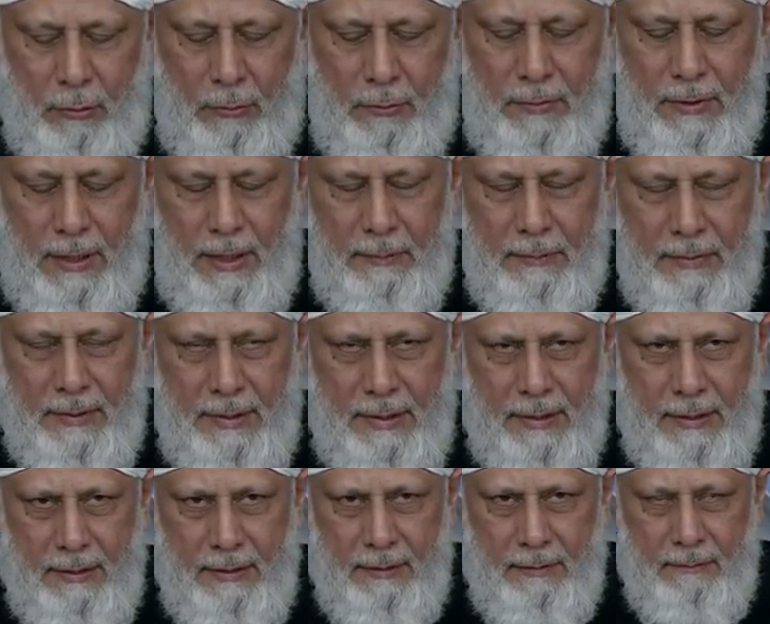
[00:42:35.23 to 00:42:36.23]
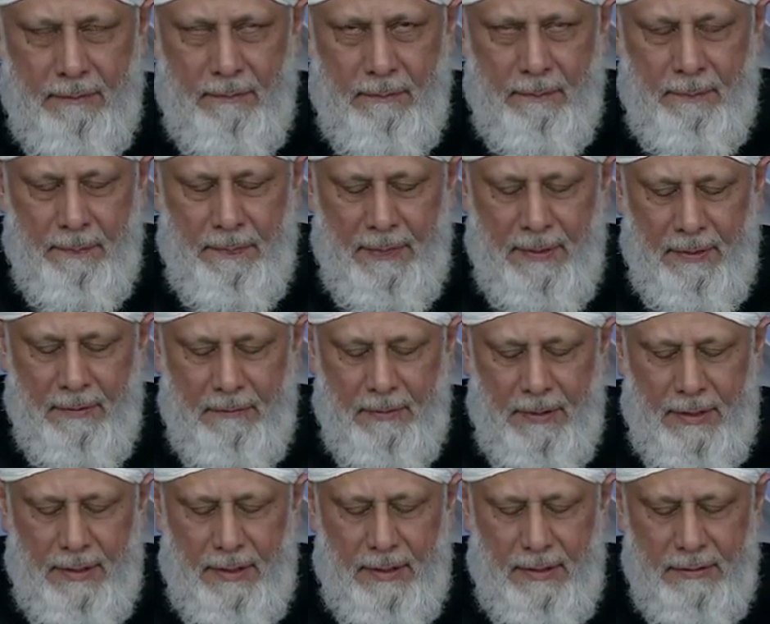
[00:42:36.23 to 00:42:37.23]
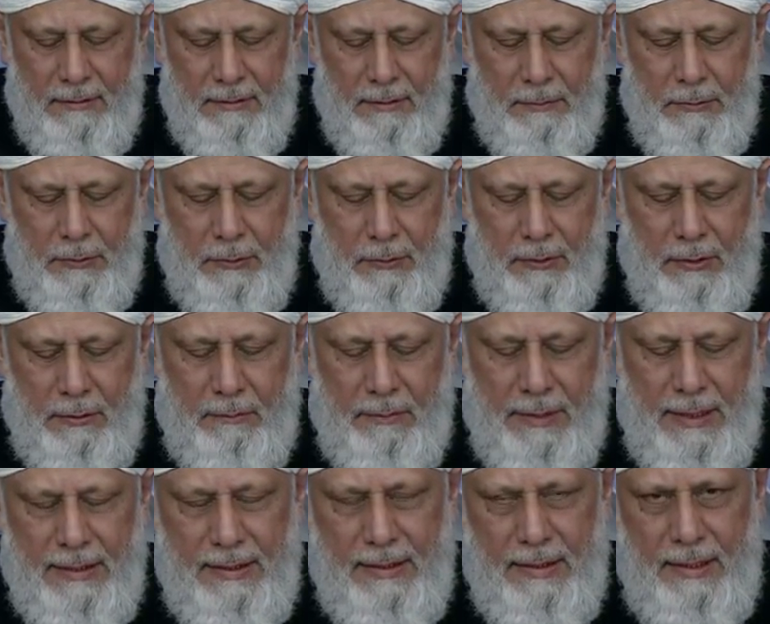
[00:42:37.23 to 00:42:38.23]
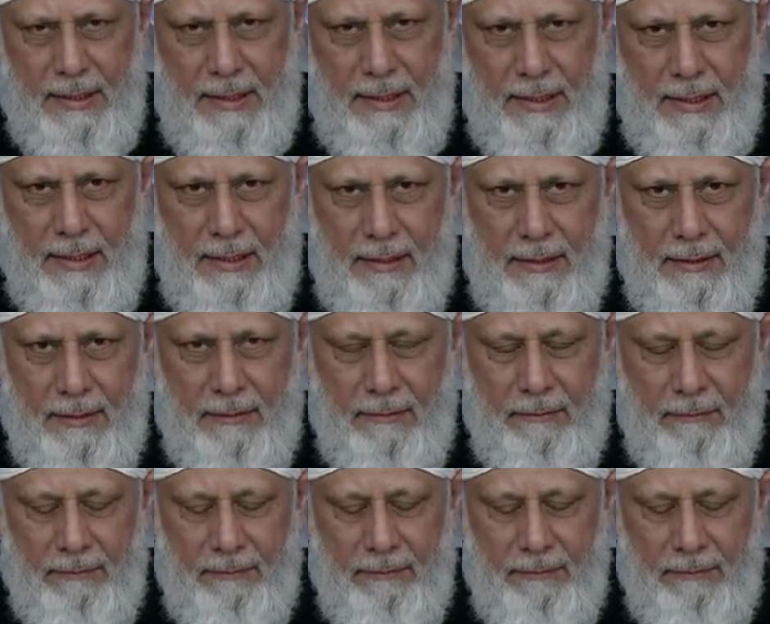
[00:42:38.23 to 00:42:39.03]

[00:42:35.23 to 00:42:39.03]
and uh, it is worth remembering that this is a decision this is a